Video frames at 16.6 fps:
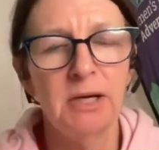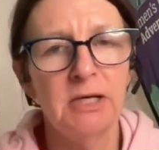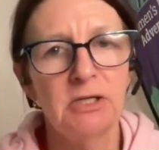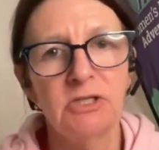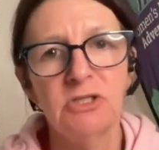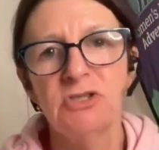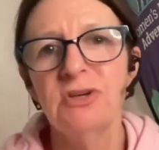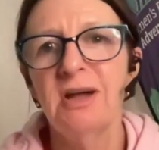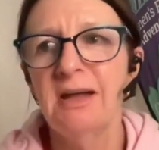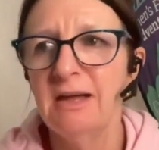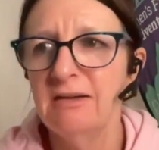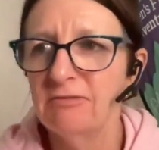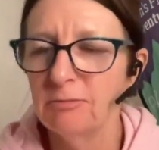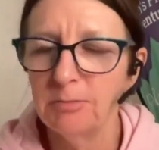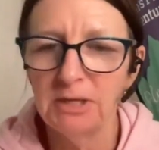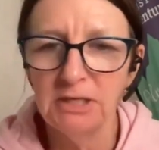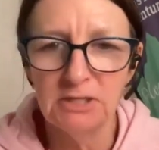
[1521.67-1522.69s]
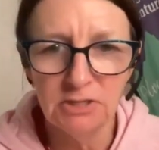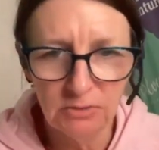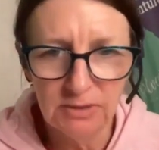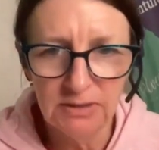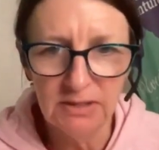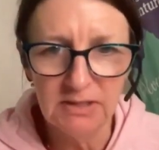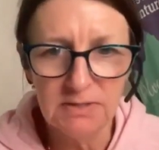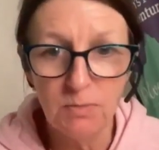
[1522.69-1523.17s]
should I even be
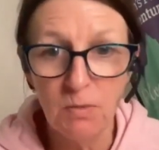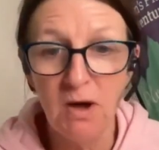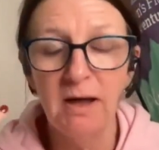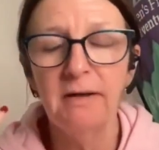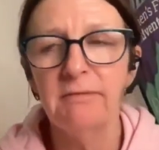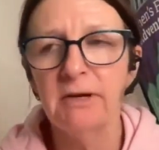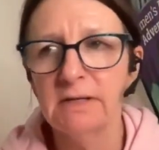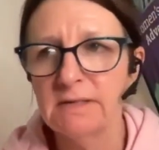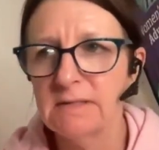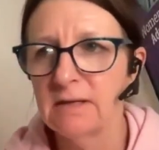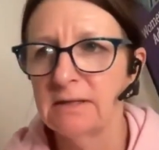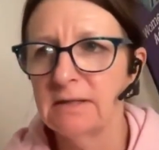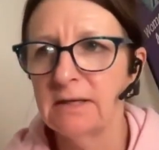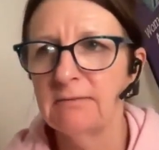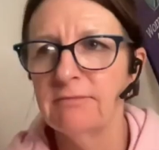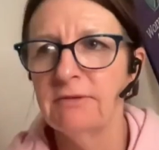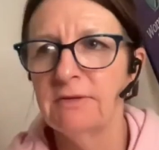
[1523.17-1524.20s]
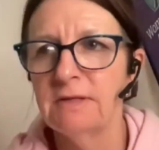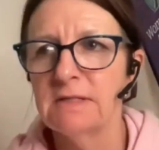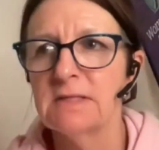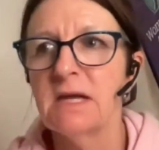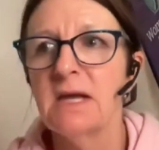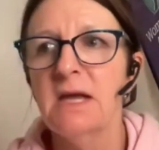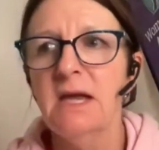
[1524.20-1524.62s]
doing this? Why have I signed up for this?